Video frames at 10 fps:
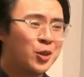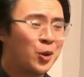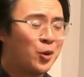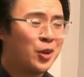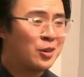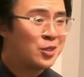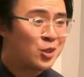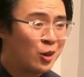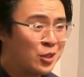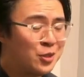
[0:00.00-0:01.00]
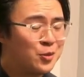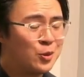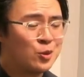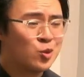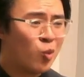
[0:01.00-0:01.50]
sugary or starchy
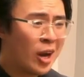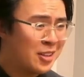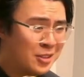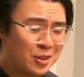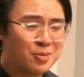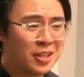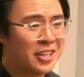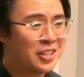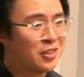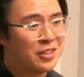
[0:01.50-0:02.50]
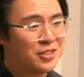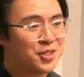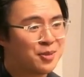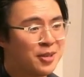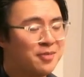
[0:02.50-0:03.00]
foods while you're playing your
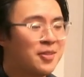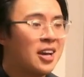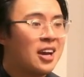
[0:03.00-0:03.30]
instrument.